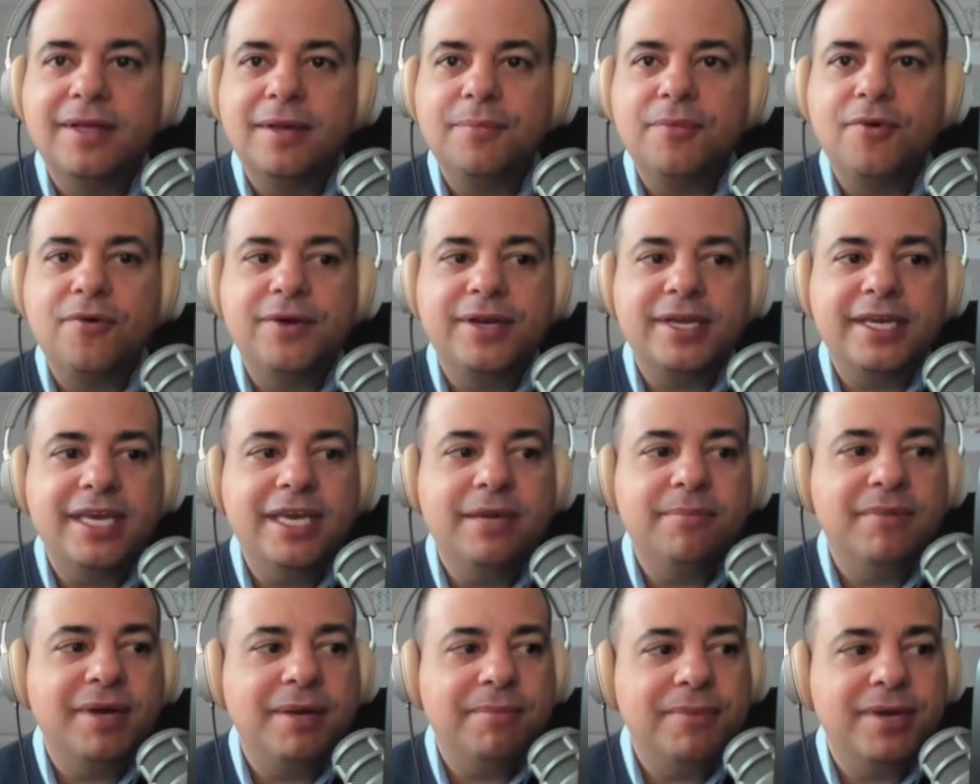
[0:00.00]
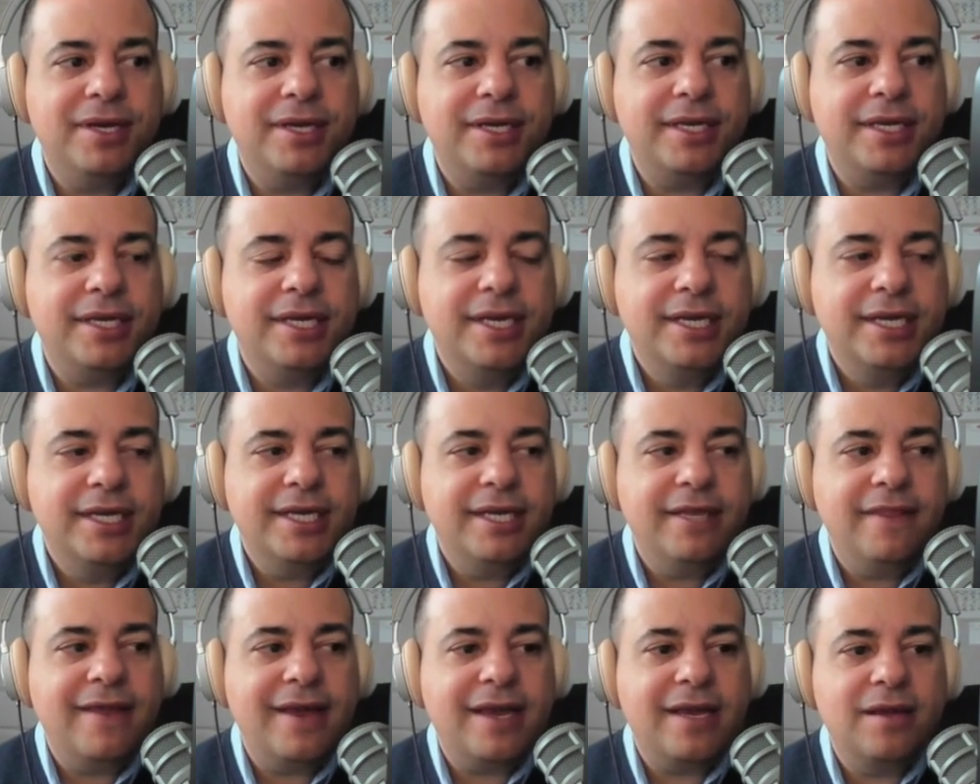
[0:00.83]
I'm going to keep my money
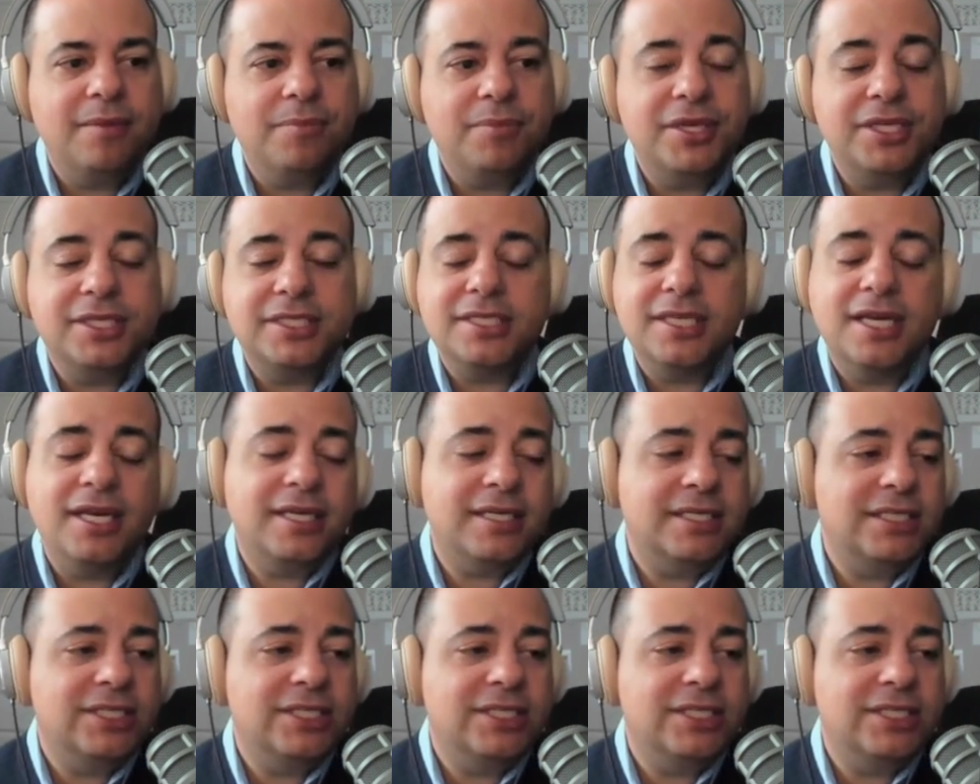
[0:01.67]
in that company stock.